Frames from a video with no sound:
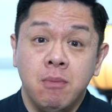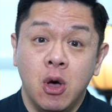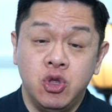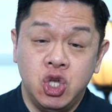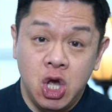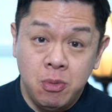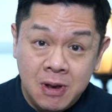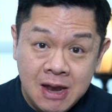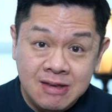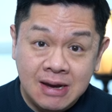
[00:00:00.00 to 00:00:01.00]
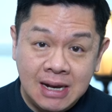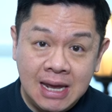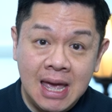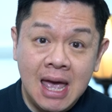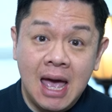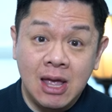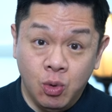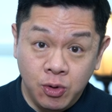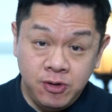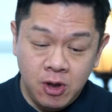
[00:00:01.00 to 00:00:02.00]
both geopolitically and
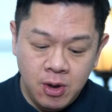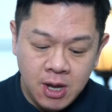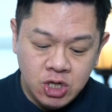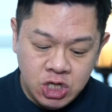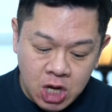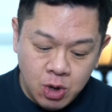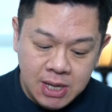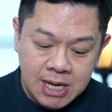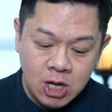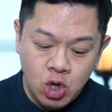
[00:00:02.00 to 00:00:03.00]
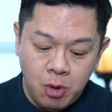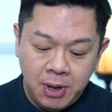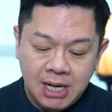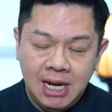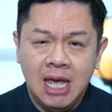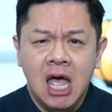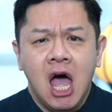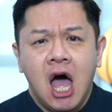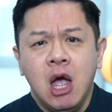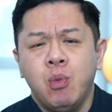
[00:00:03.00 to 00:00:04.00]
also geoeconomically.
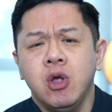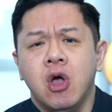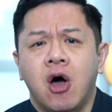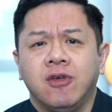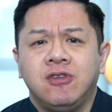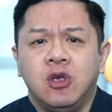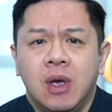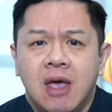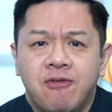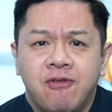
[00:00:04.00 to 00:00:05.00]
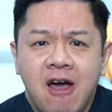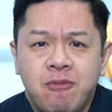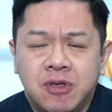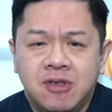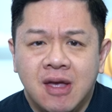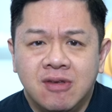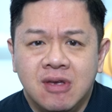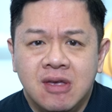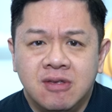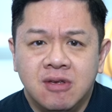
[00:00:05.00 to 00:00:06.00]
I won't ask you if 5%
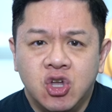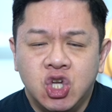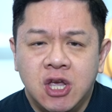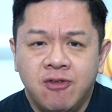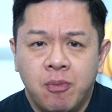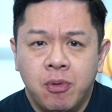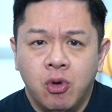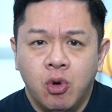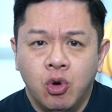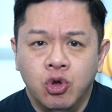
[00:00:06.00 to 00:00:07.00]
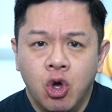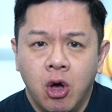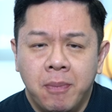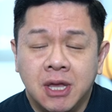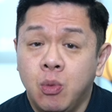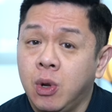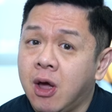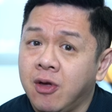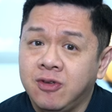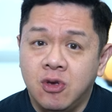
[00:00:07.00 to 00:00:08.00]
is achievable or not, but I will
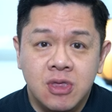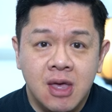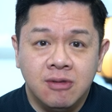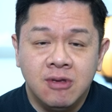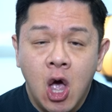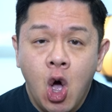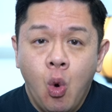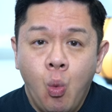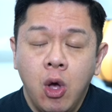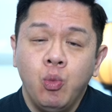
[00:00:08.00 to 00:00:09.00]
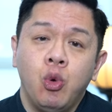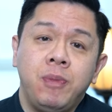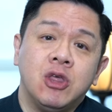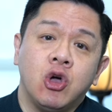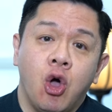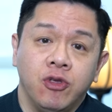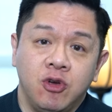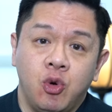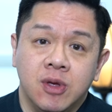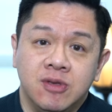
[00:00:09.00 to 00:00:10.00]
ask you this. What will be the
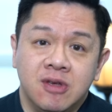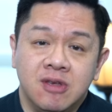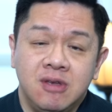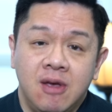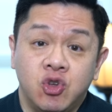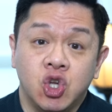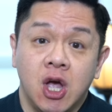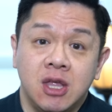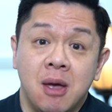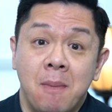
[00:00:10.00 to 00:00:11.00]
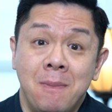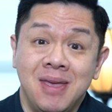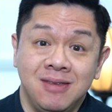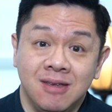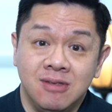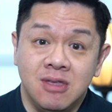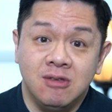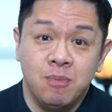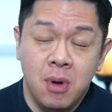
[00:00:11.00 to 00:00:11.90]
consequences if China misses this